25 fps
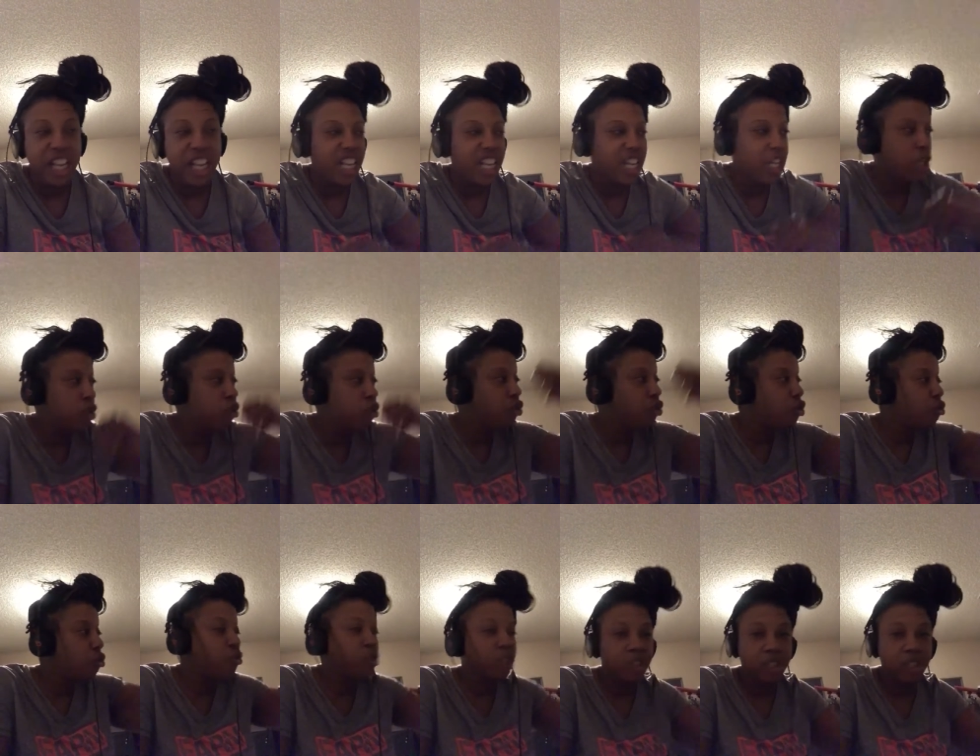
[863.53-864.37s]
He's
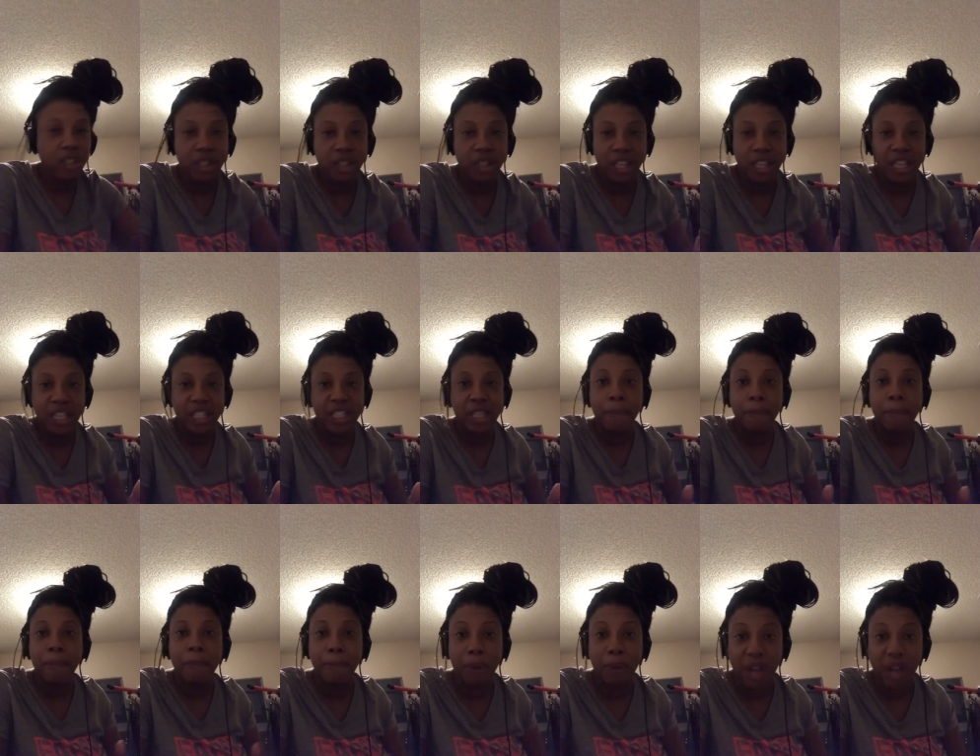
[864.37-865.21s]
using the things that
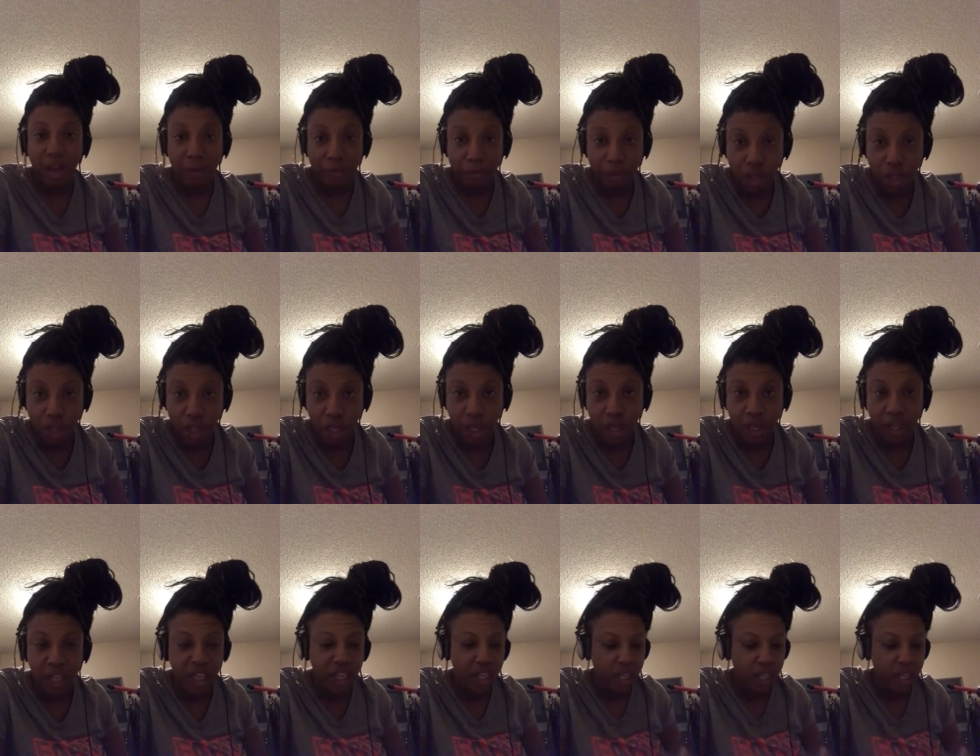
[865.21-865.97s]
people have done.